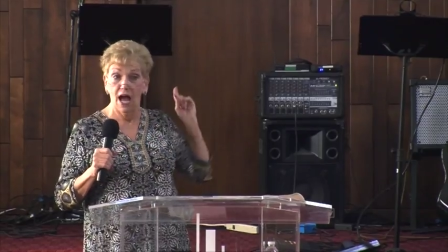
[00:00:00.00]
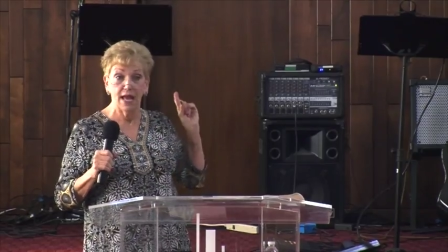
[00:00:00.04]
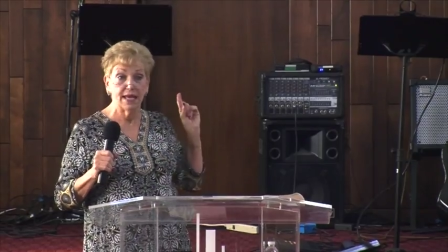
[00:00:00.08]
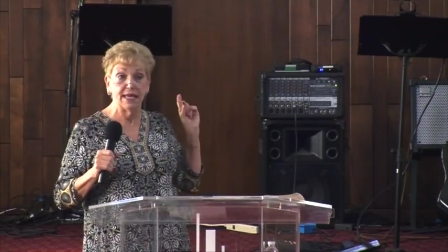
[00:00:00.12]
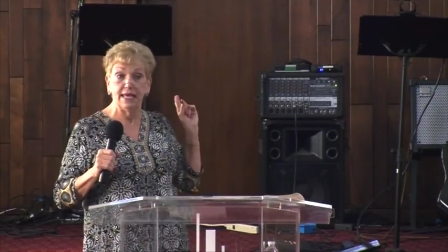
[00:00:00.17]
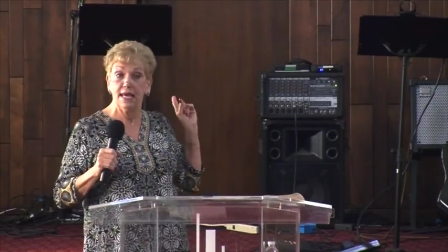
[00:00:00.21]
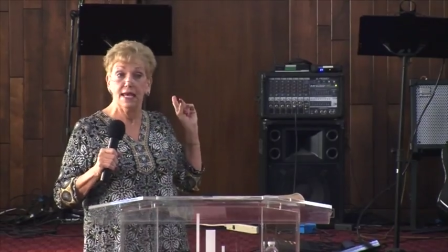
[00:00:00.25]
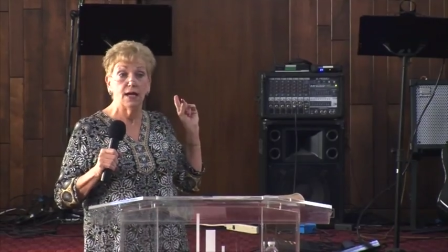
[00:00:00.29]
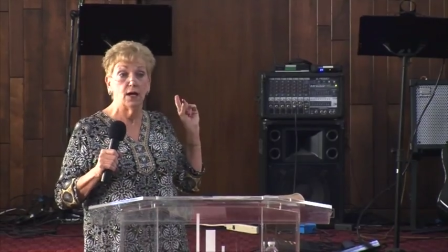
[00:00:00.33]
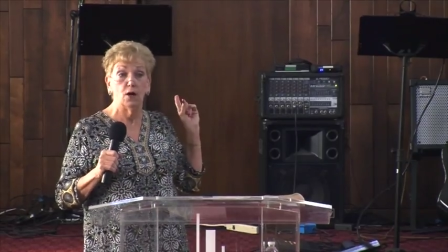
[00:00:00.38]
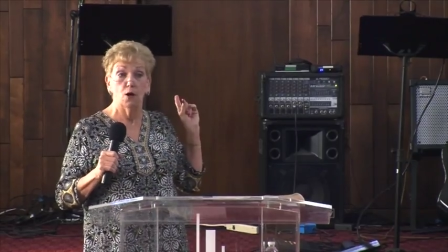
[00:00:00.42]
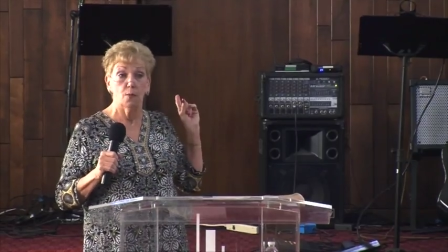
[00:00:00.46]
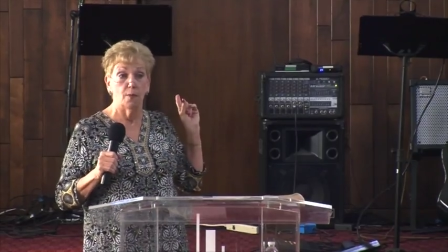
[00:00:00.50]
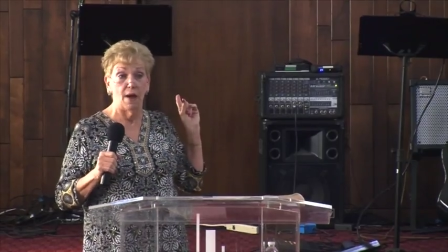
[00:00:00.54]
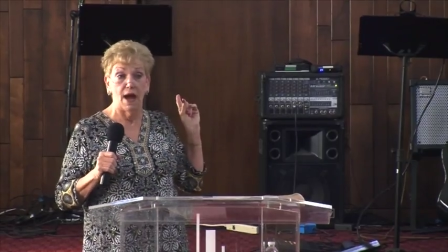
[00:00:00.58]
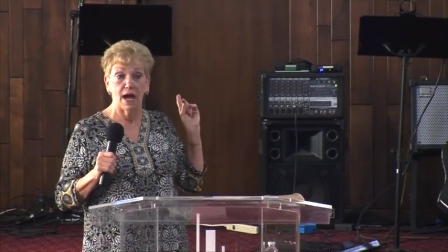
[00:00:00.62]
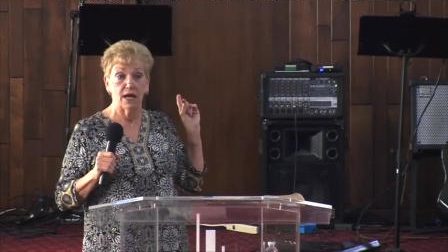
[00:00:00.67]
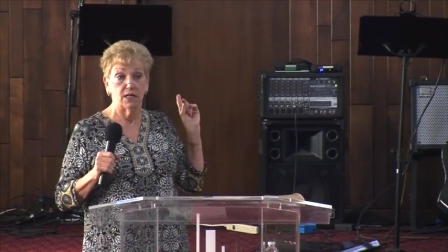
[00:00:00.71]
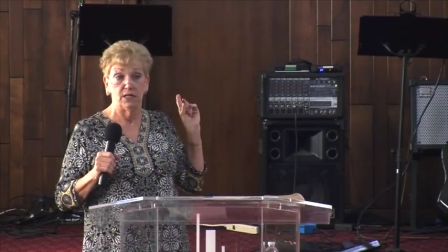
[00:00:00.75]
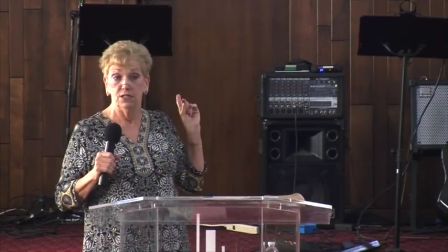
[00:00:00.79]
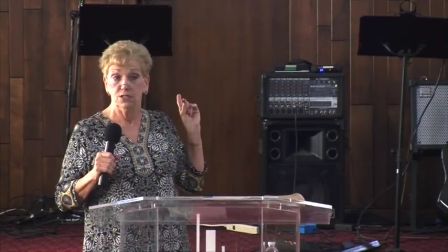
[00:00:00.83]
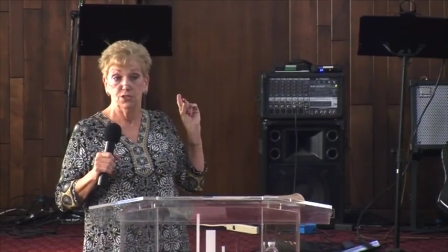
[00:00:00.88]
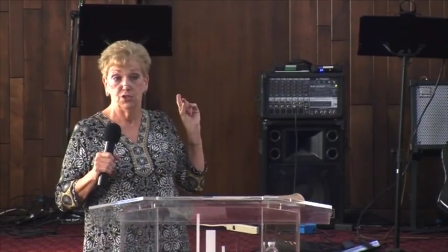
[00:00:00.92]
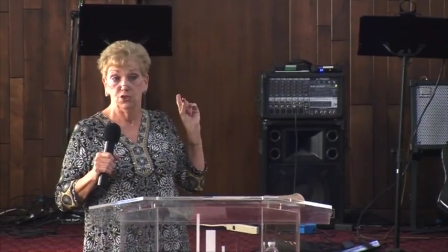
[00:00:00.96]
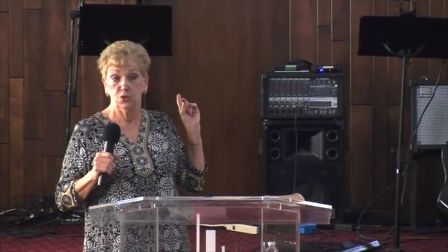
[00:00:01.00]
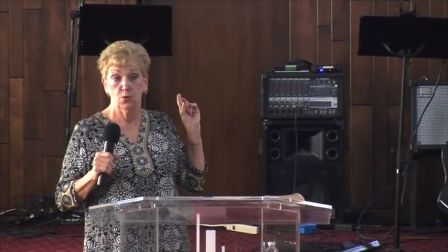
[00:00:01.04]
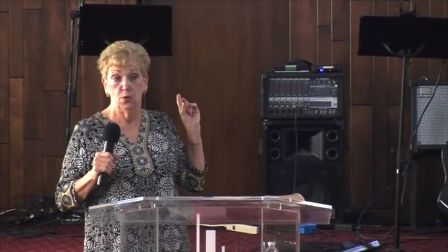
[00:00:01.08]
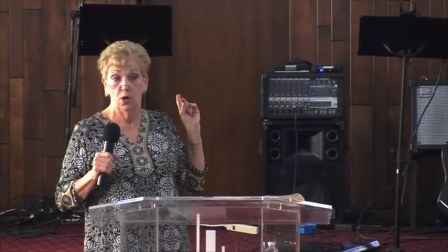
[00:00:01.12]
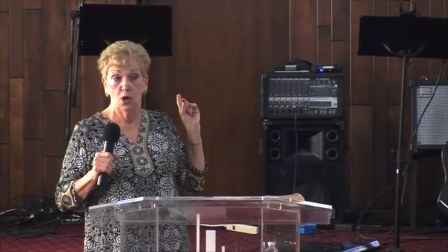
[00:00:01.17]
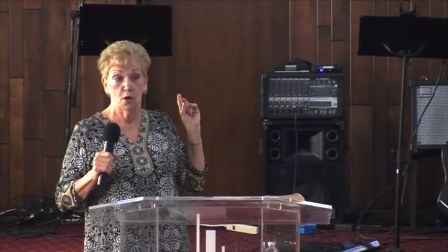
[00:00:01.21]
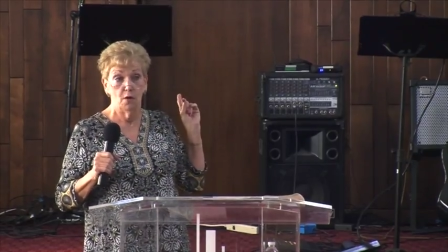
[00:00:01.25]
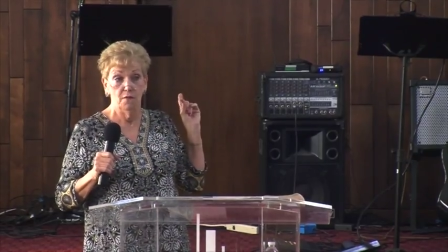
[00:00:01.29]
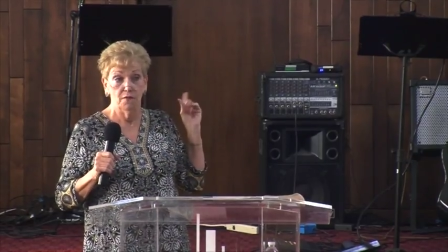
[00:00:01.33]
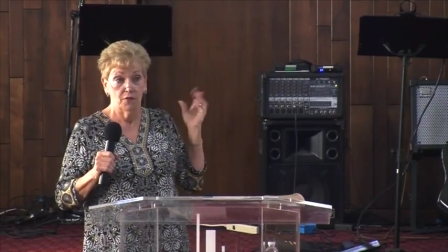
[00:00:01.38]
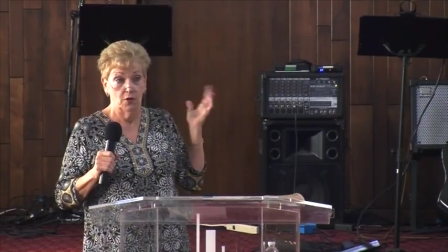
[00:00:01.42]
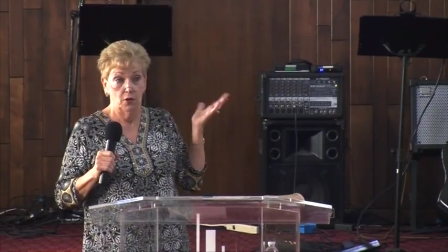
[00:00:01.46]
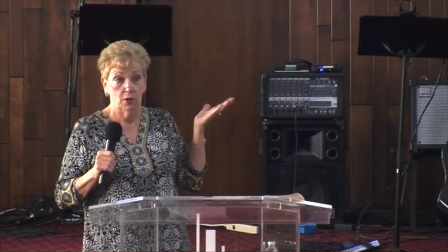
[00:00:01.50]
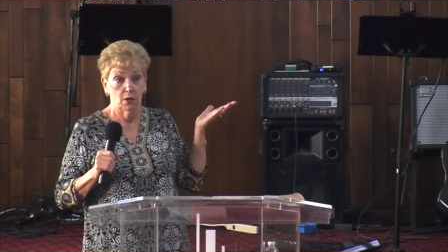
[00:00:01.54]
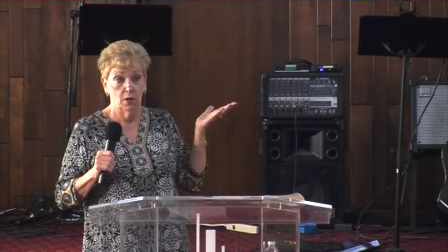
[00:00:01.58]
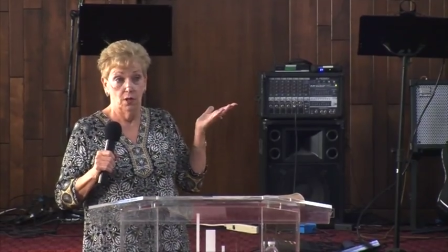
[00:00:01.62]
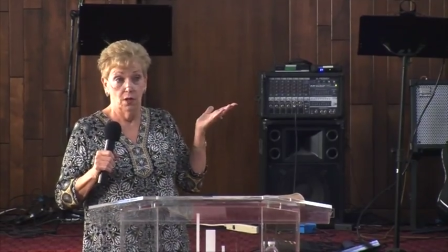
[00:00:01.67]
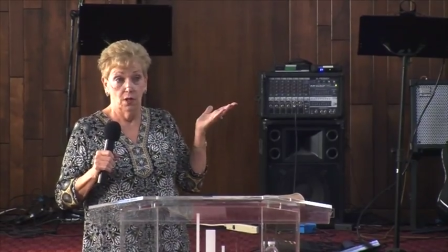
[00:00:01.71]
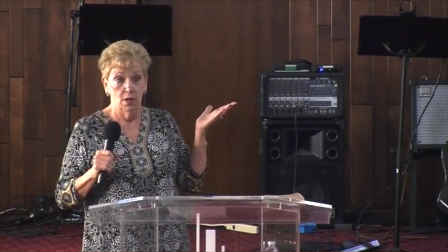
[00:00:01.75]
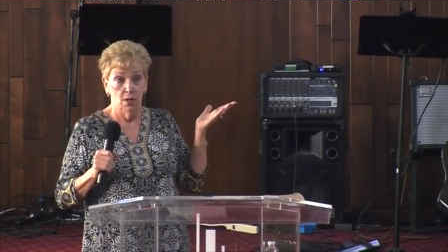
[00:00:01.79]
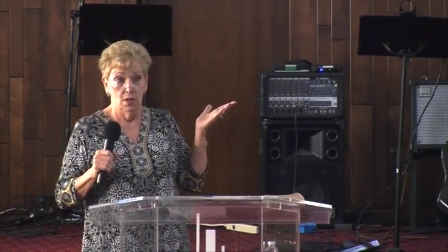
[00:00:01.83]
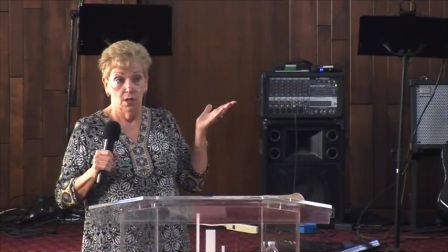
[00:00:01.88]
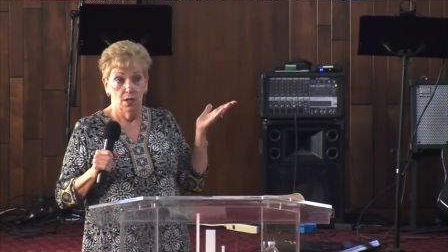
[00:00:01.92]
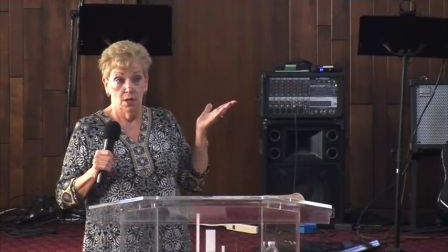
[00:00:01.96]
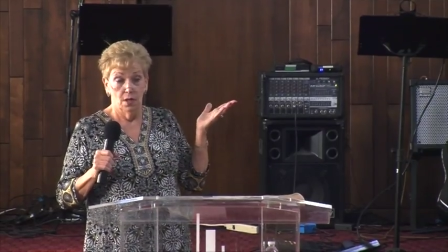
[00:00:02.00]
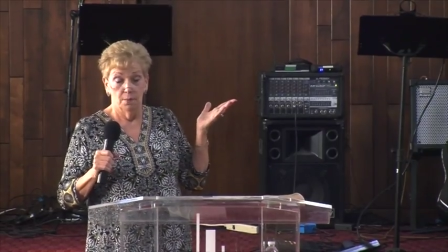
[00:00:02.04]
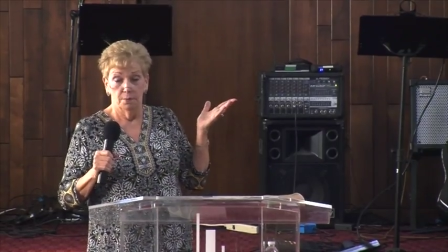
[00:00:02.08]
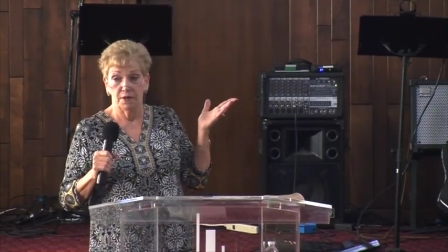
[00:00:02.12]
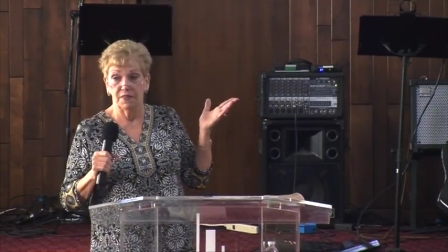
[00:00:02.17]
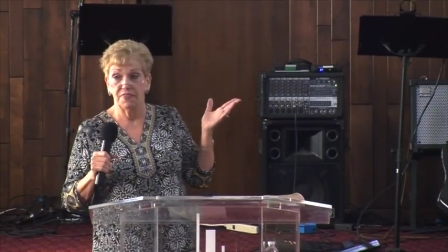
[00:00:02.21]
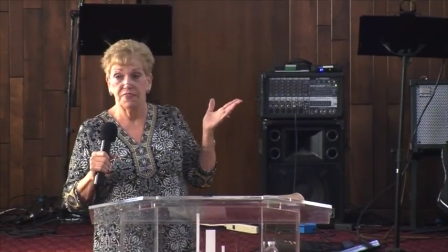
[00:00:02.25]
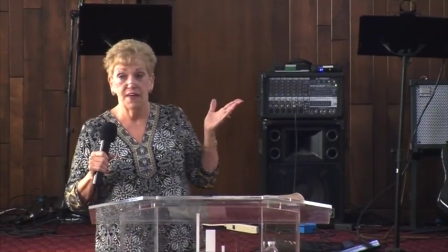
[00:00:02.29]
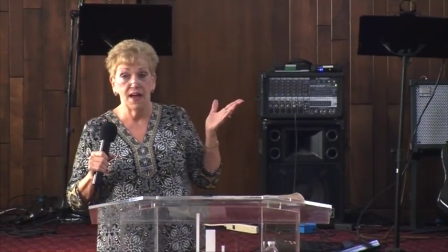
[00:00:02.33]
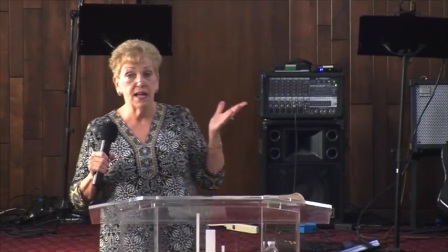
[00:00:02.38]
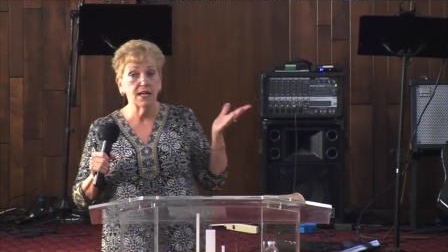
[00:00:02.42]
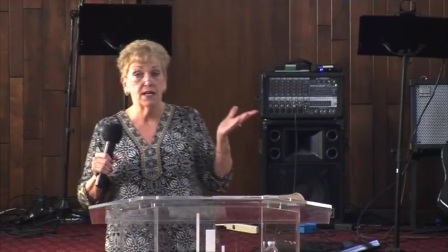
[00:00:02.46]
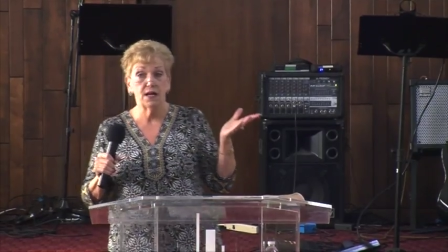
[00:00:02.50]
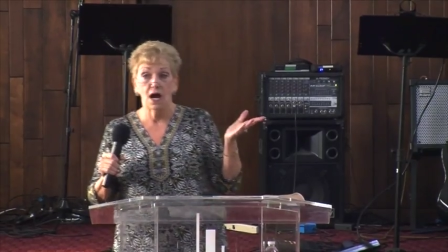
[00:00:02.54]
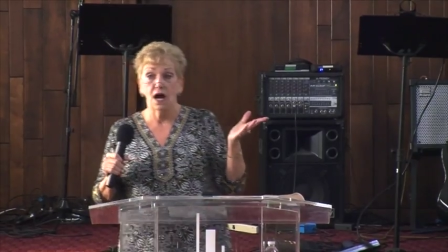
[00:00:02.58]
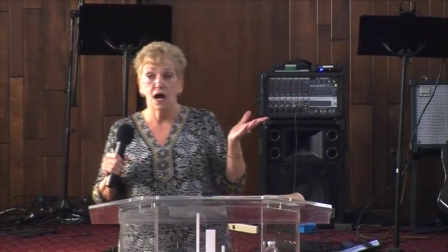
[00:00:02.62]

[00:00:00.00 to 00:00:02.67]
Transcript: I can't go back and do it over. But thank